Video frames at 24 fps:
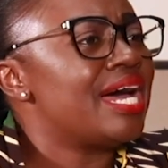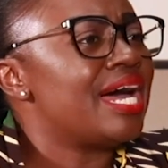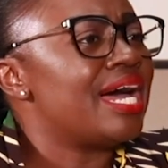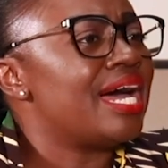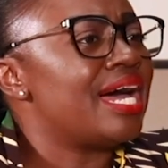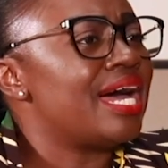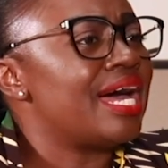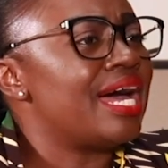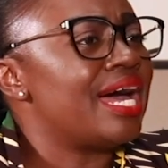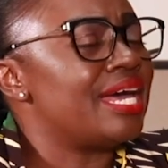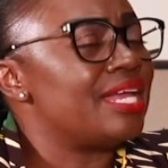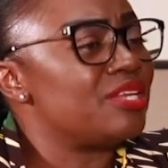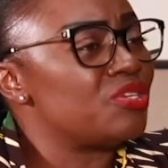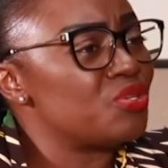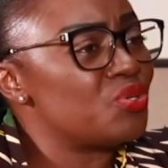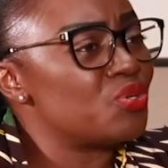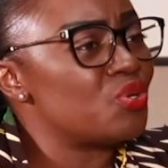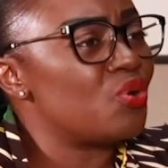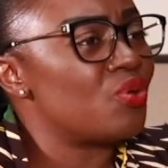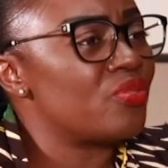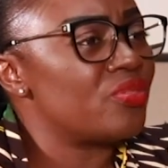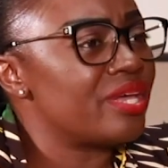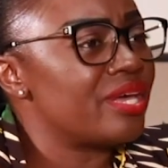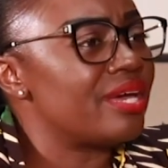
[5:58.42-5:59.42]
And you
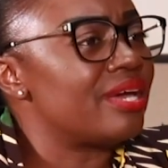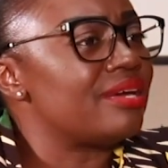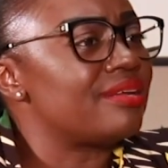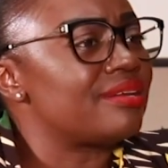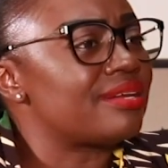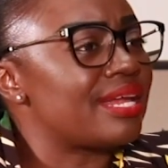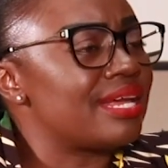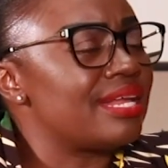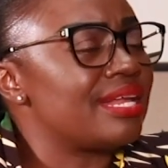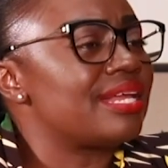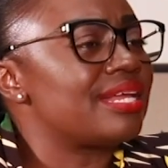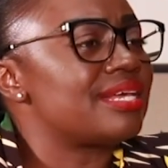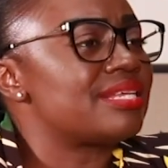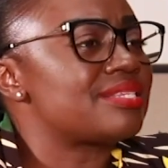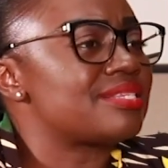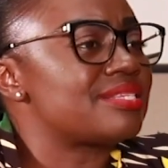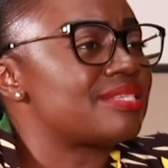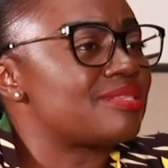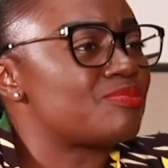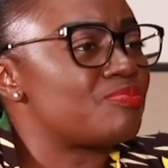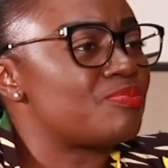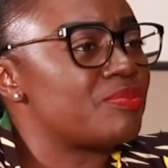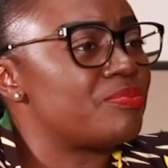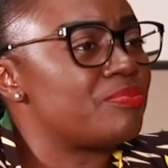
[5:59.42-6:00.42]
know, the Raila's
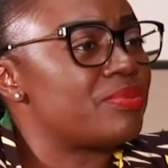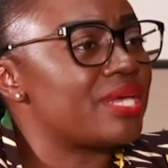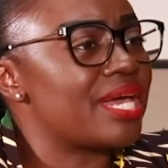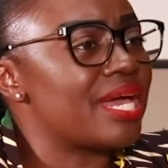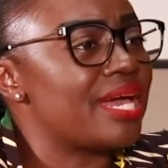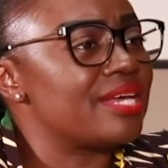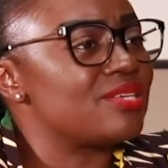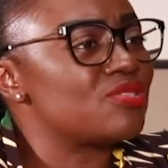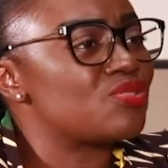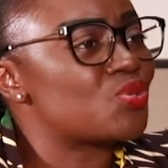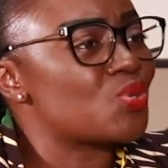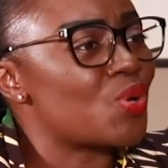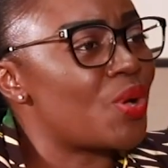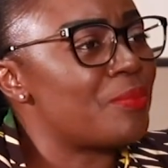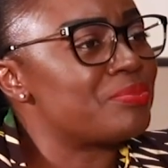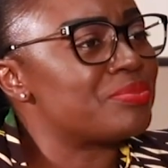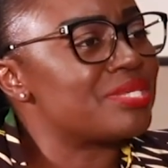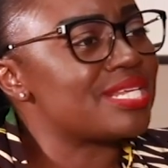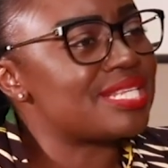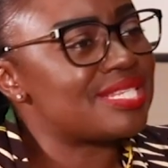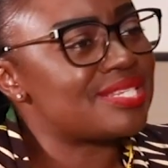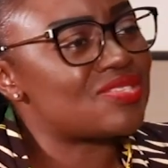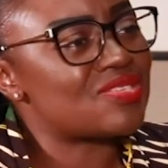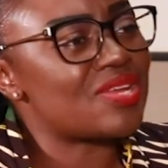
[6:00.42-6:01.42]
is BBI. So I'm
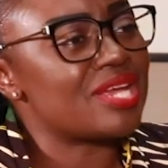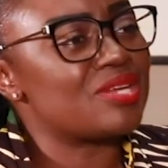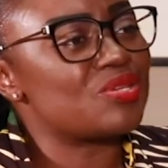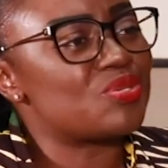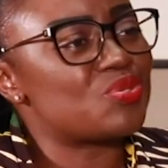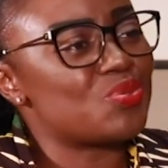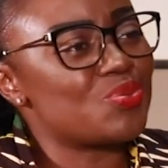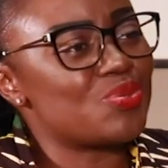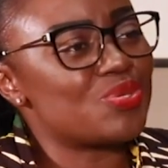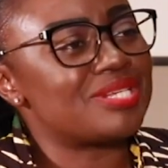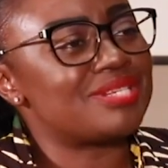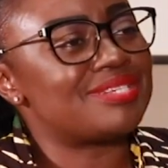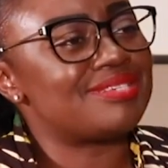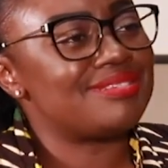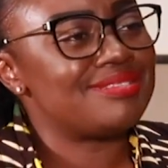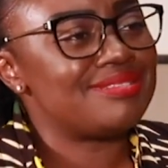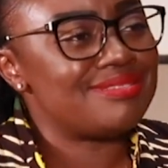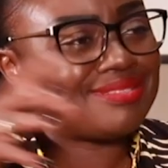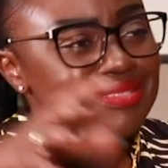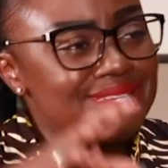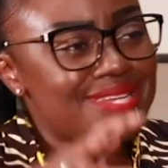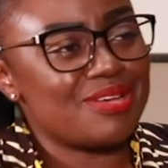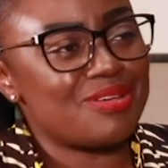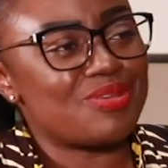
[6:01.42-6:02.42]
just trying to
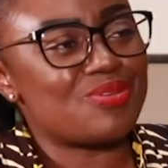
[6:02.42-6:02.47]
take